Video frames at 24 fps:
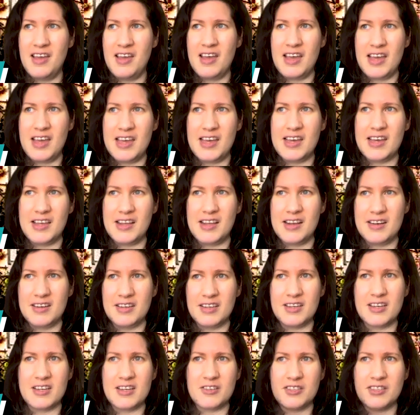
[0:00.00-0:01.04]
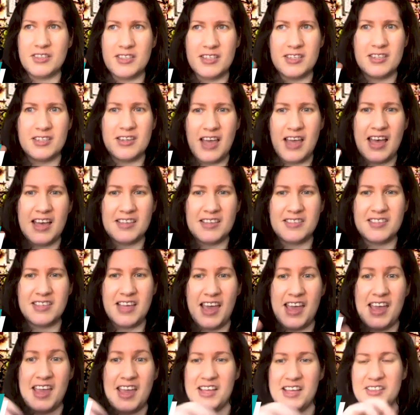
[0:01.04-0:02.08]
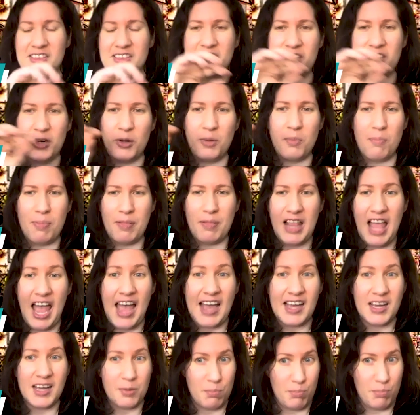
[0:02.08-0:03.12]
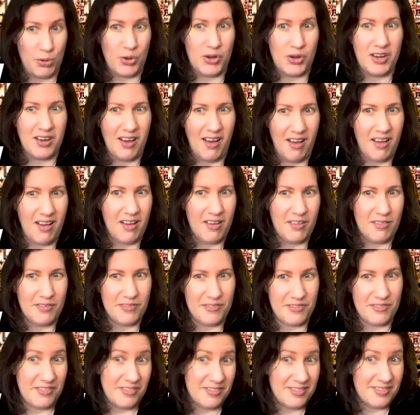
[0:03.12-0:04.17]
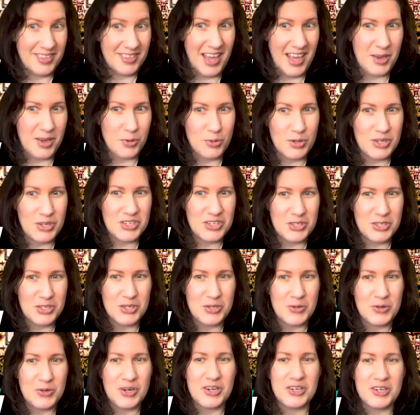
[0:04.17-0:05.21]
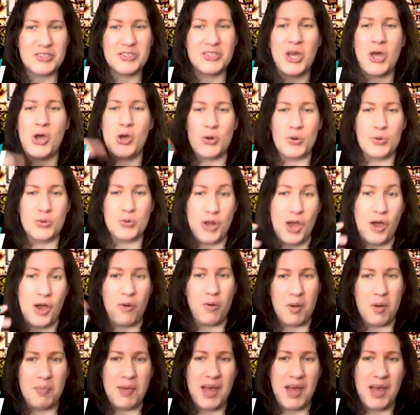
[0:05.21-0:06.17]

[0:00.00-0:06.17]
And Kerstin has a little black book of language tutors who a know bonus